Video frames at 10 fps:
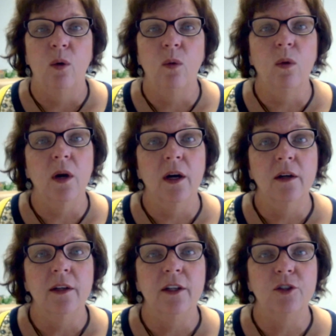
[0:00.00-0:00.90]

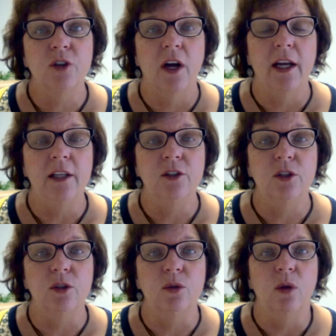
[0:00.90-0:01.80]
or they're trying
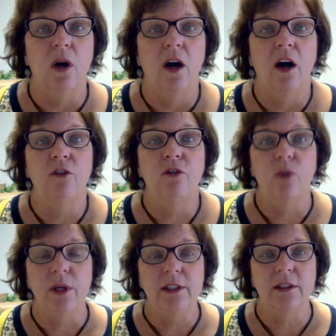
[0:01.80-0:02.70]
to
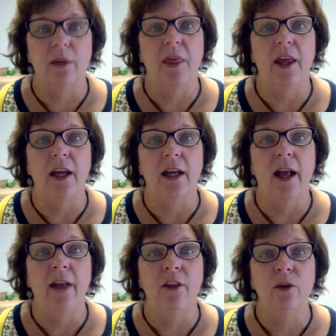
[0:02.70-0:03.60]
avoid something.
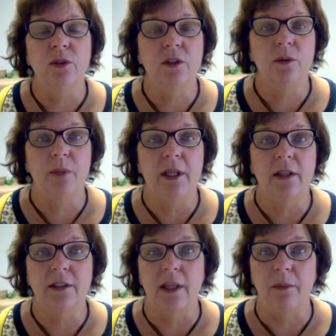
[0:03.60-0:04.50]
And those could be
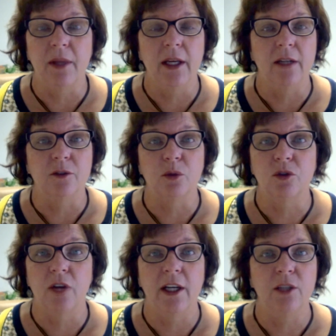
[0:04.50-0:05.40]
the same things. We're
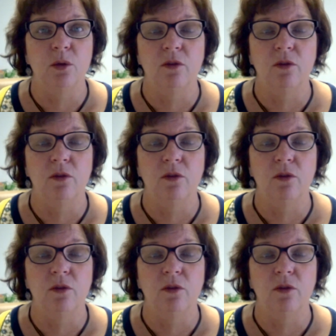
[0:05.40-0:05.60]
trying to